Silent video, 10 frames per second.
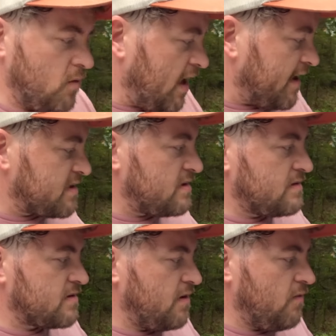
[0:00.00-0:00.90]
watts.
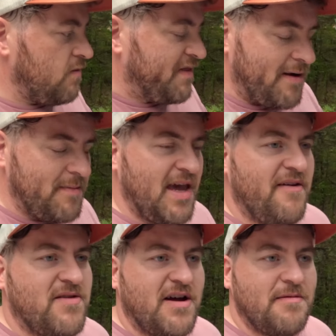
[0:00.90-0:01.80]
So without me
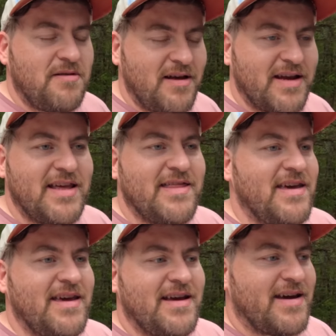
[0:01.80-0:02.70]
having to unplug
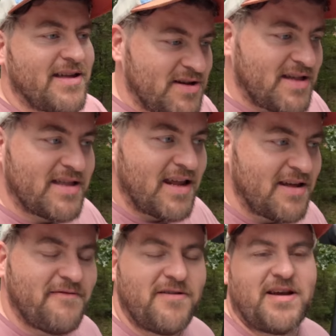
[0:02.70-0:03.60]
anything, I can just set it
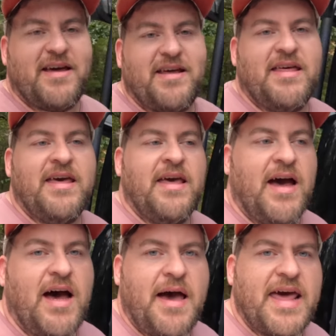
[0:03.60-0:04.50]
and forget it.
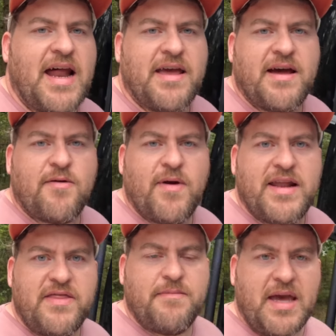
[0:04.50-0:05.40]
And I read
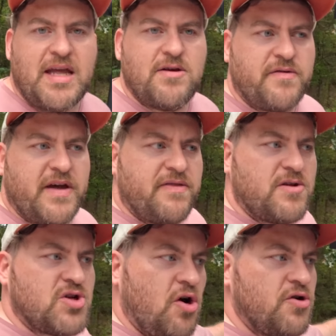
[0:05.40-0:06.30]
in the manual that the
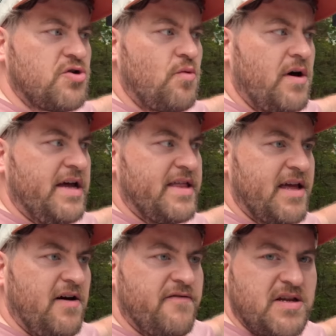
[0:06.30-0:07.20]
Charger 1
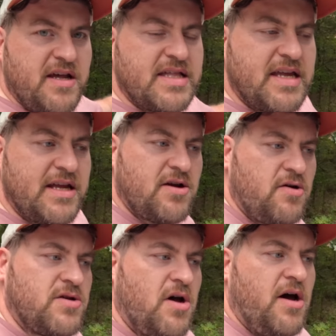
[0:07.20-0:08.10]
itself does stay
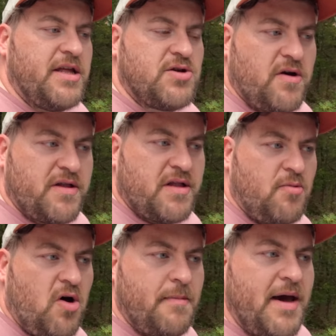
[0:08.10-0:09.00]
turned on. It draws a
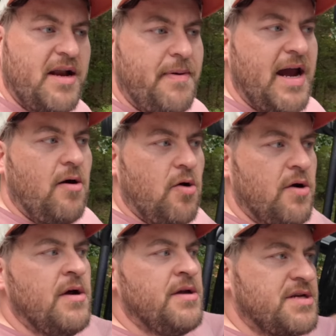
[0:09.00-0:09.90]
small amount of power,
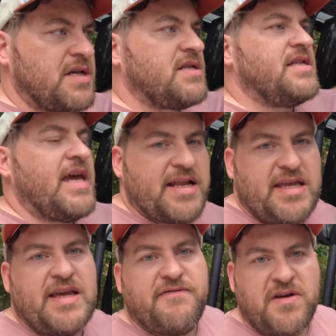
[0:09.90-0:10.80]
just
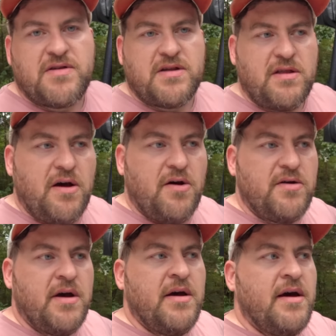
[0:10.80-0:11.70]
detecting if there's a
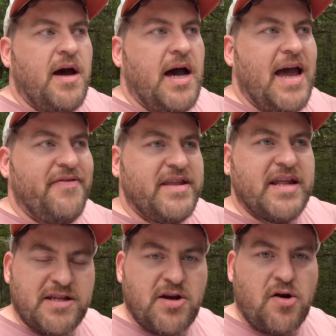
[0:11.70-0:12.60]
load, and then
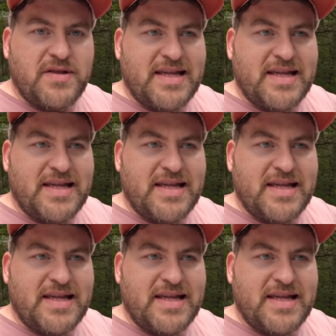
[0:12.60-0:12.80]
it turns